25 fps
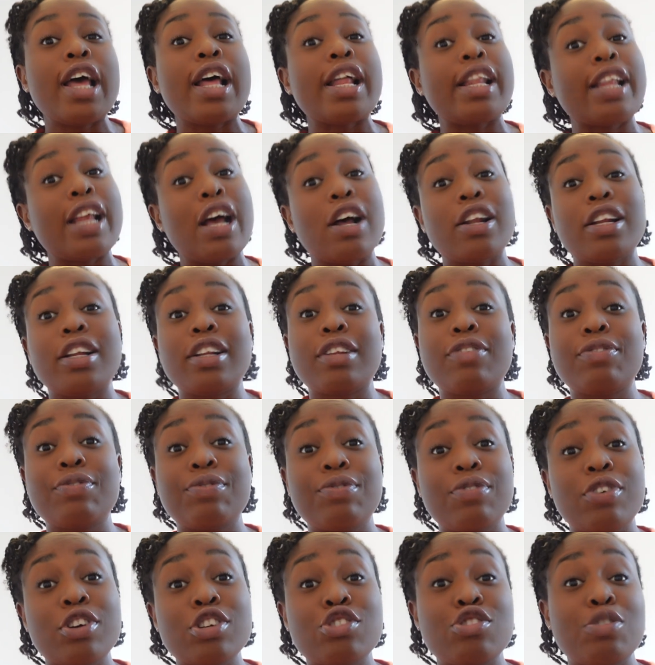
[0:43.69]
Now, the
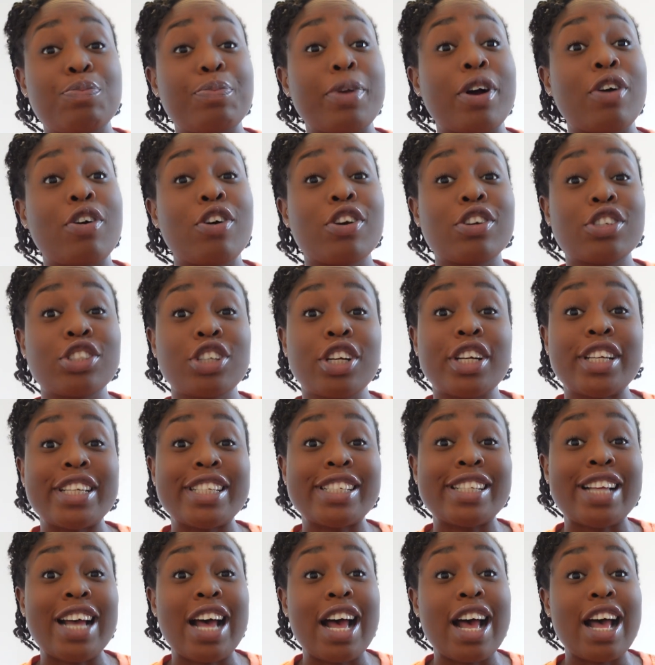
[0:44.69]
first repercussion is
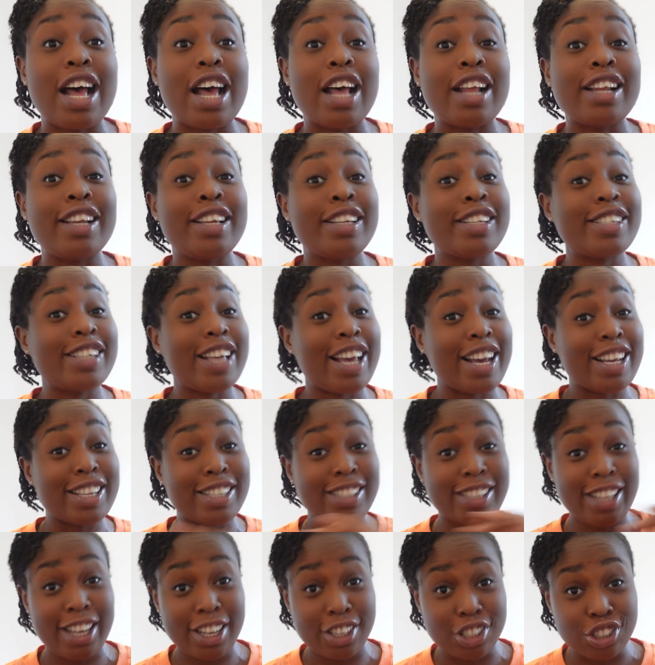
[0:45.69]
that this
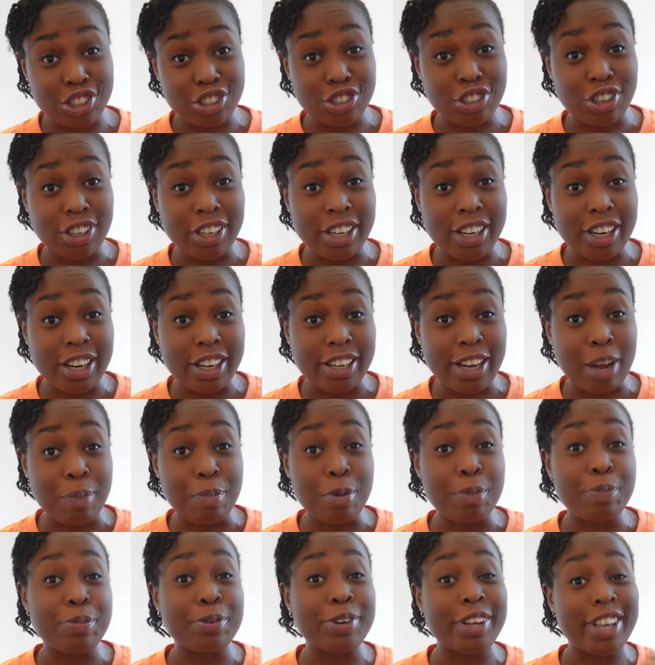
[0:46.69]
extension that
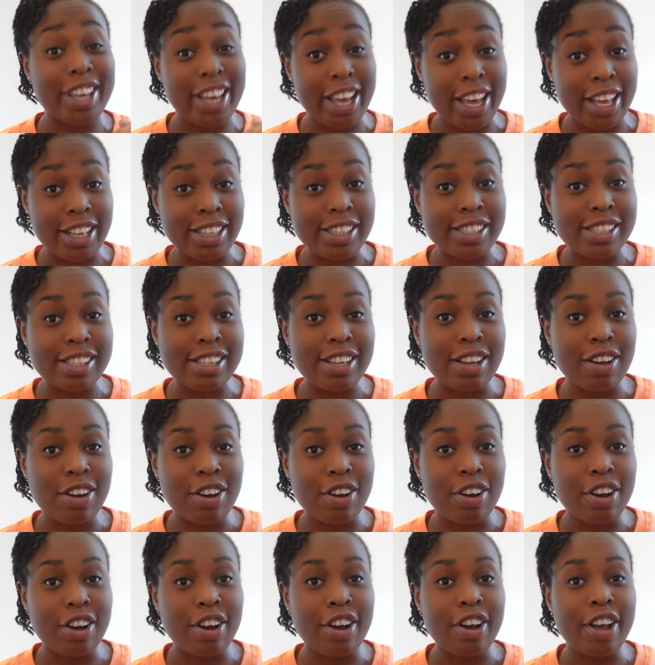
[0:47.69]
people get
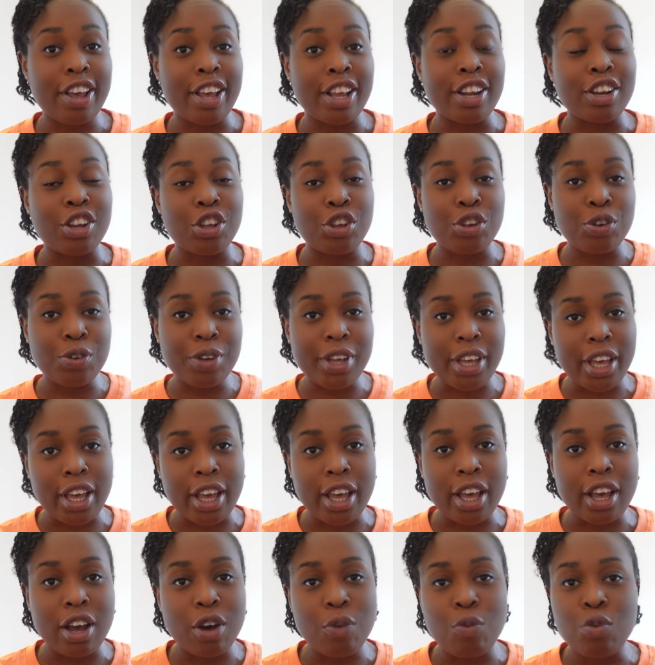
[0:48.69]
in the
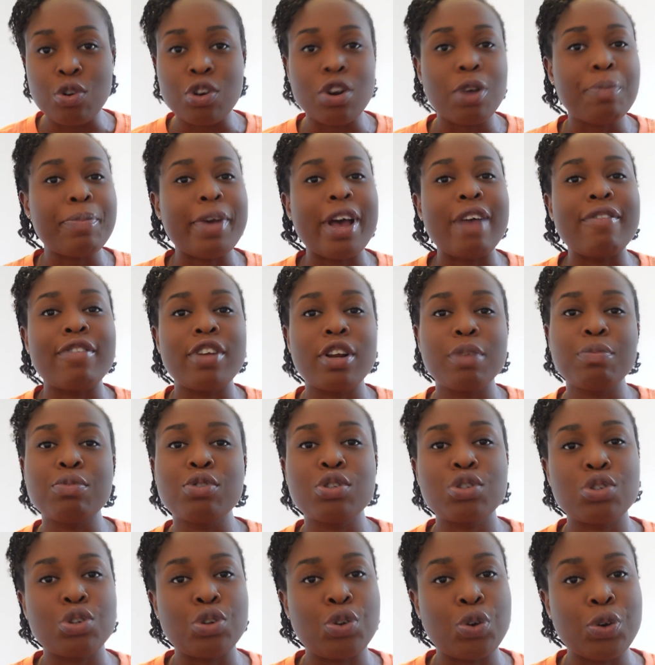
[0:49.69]
UK will not be available
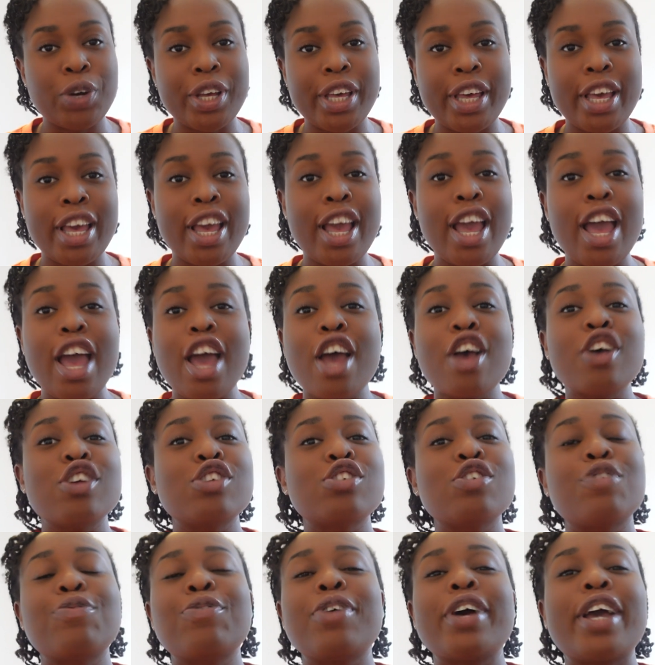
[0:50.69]
to you. Okay,
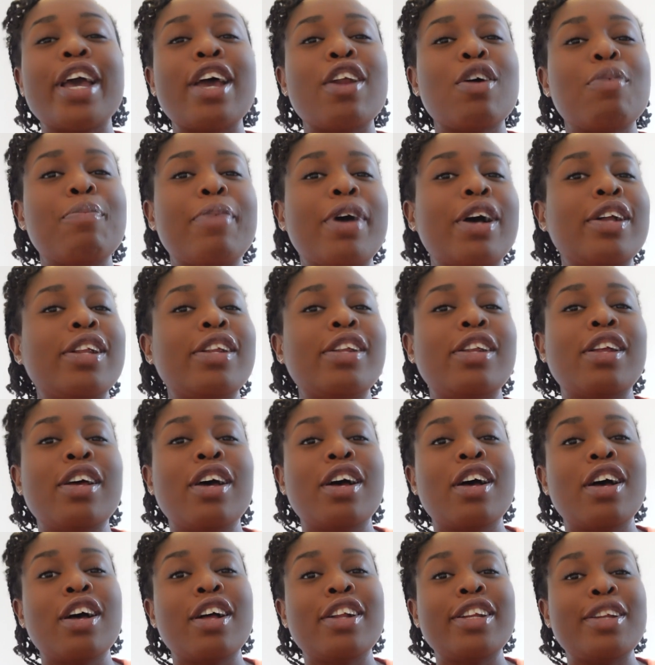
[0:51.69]
so forget about
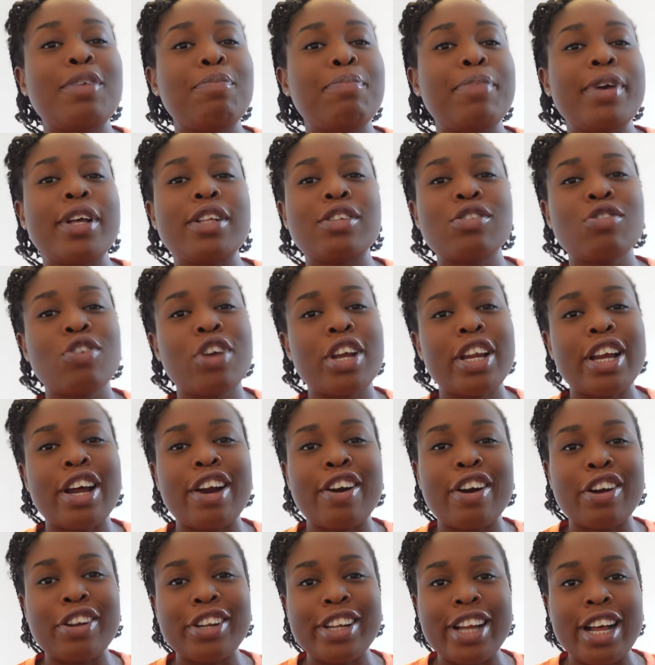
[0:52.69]
the debates going
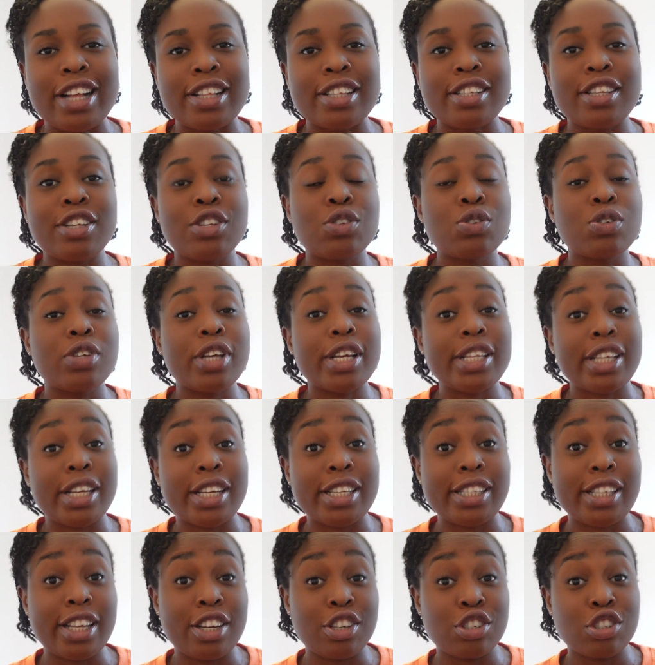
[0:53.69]
around that the 2 years
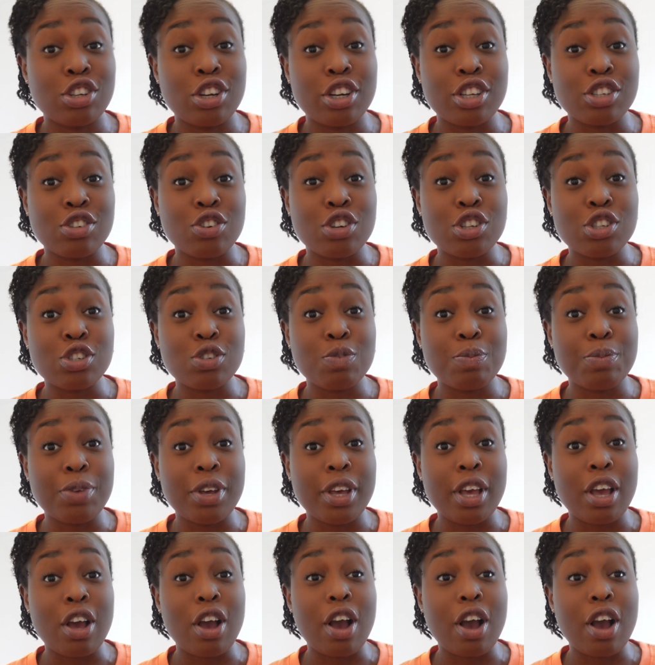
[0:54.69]
extension is going to be